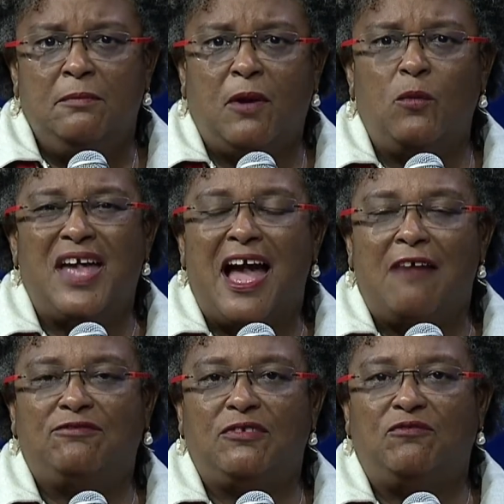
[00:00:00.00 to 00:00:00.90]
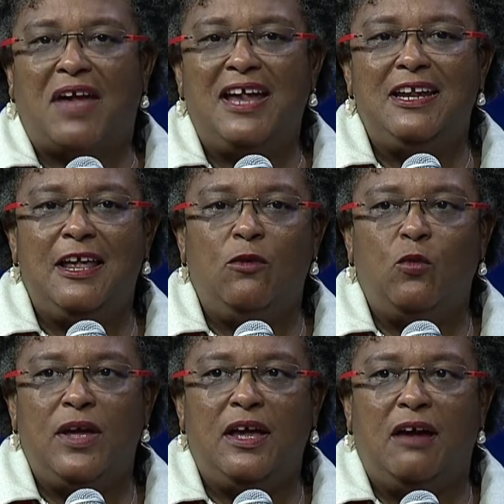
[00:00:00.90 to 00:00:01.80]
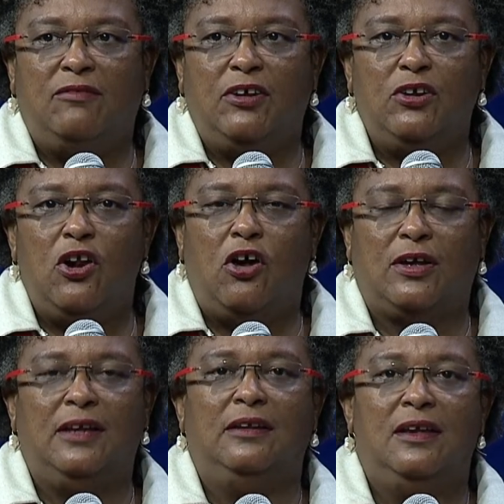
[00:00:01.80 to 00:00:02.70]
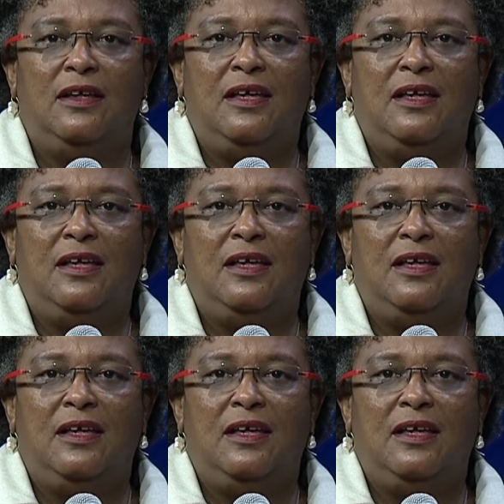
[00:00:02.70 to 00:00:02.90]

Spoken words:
But we have to find a way of unlocking